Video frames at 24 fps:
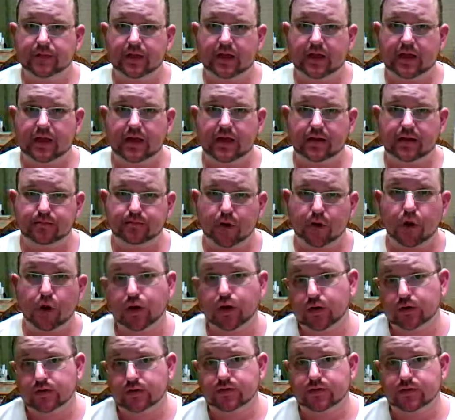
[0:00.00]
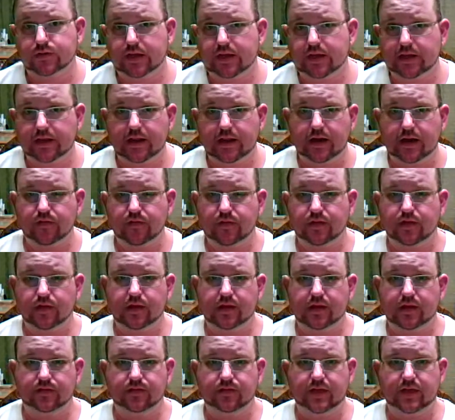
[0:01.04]
on markers and
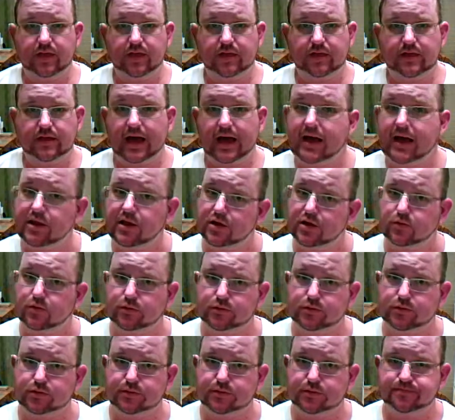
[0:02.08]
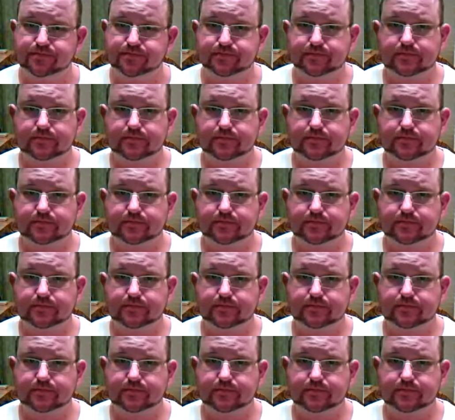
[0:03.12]
everything that I use,